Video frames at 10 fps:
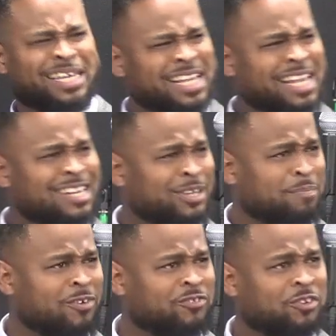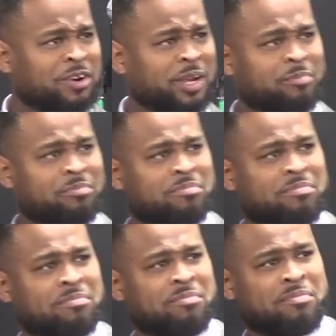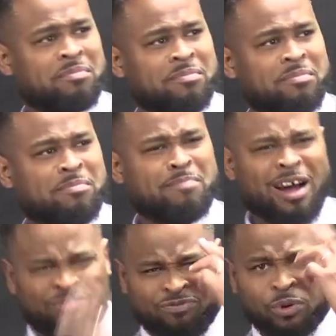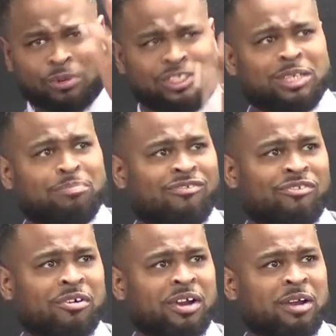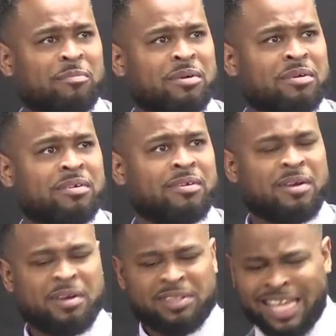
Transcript: deeds are before him. My thoughts are before him. The